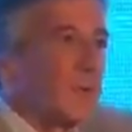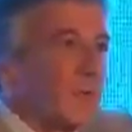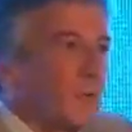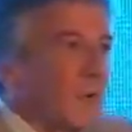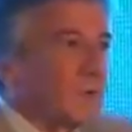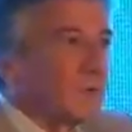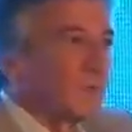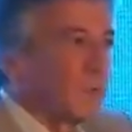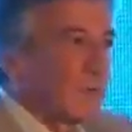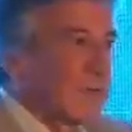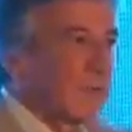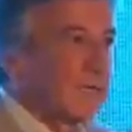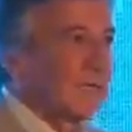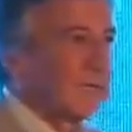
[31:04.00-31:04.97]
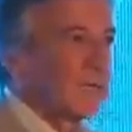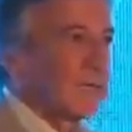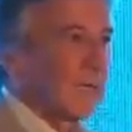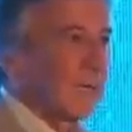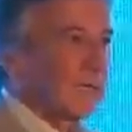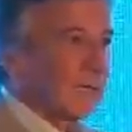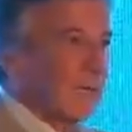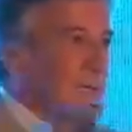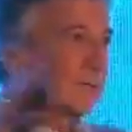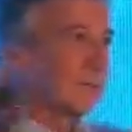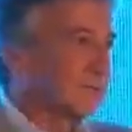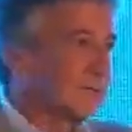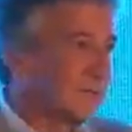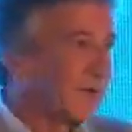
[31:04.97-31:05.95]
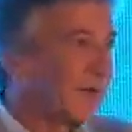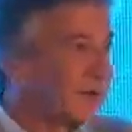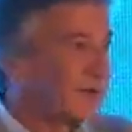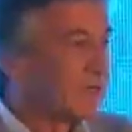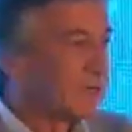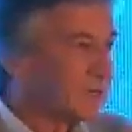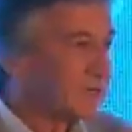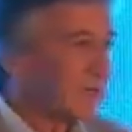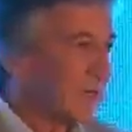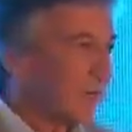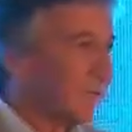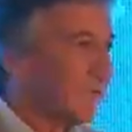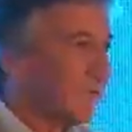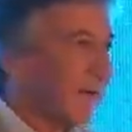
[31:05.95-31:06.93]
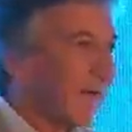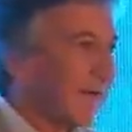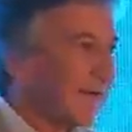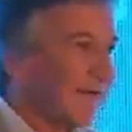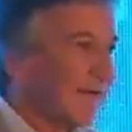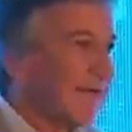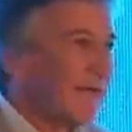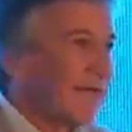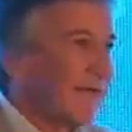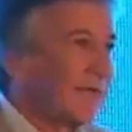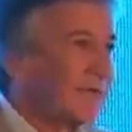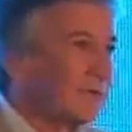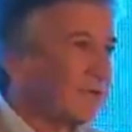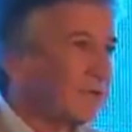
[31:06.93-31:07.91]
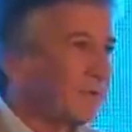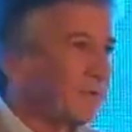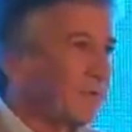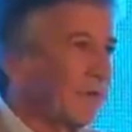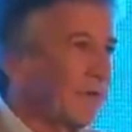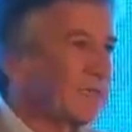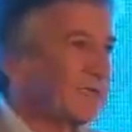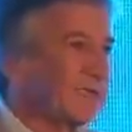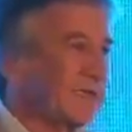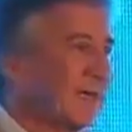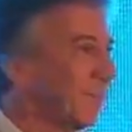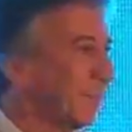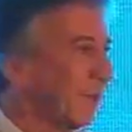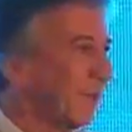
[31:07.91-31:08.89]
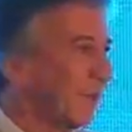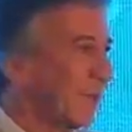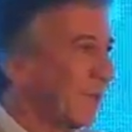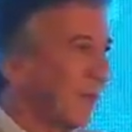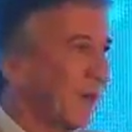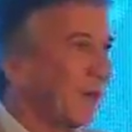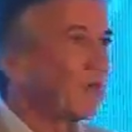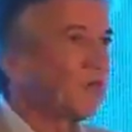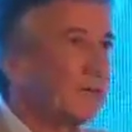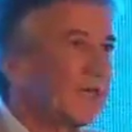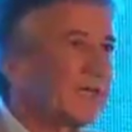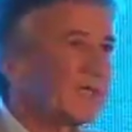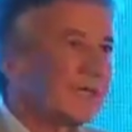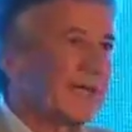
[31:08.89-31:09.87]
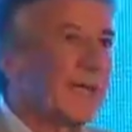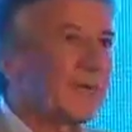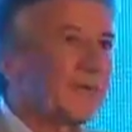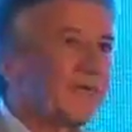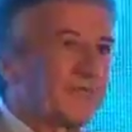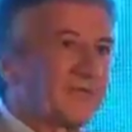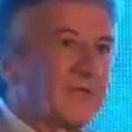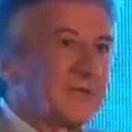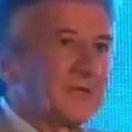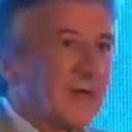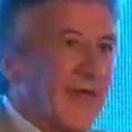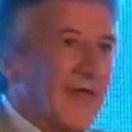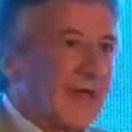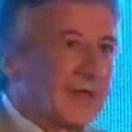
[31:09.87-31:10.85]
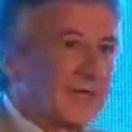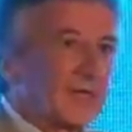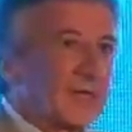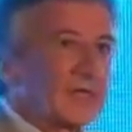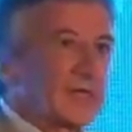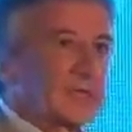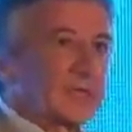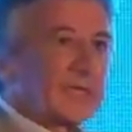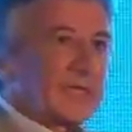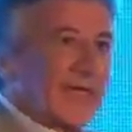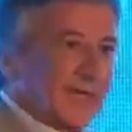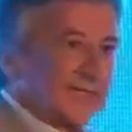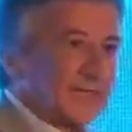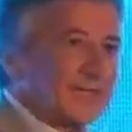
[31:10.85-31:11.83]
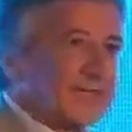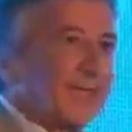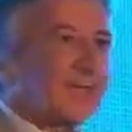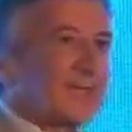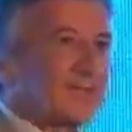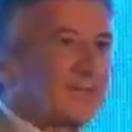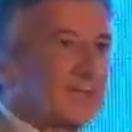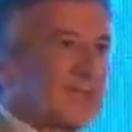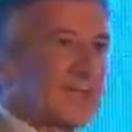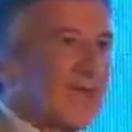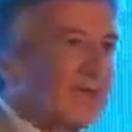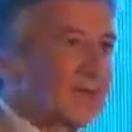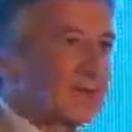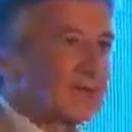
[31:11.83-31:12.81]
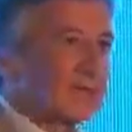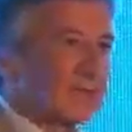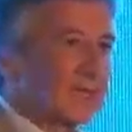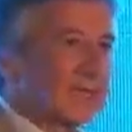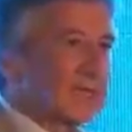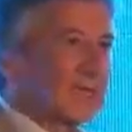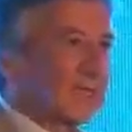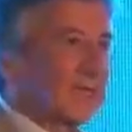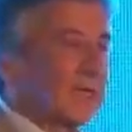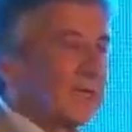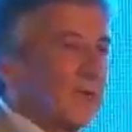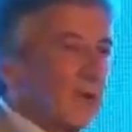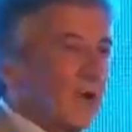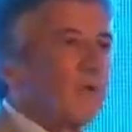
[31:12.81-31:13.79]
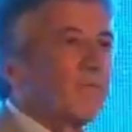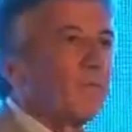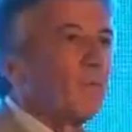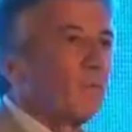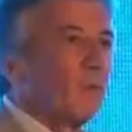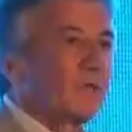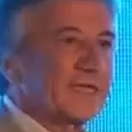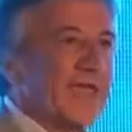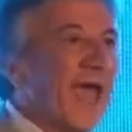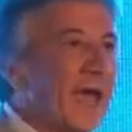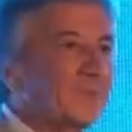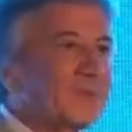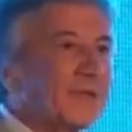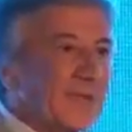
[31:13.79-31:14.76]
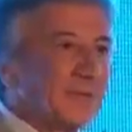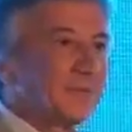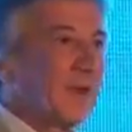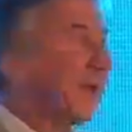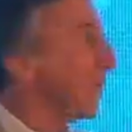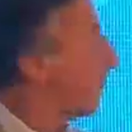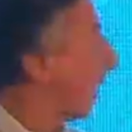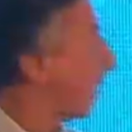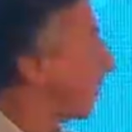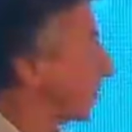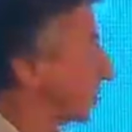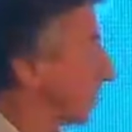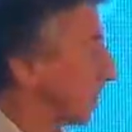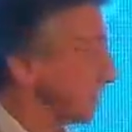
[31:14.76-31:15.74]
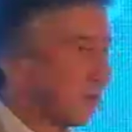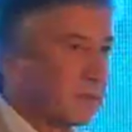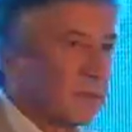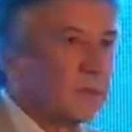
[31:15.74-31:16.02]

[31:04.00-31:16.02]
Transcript: what we and some others have done is to assemble a real-time feedback to the advertiser and the agency of what's happening by publisher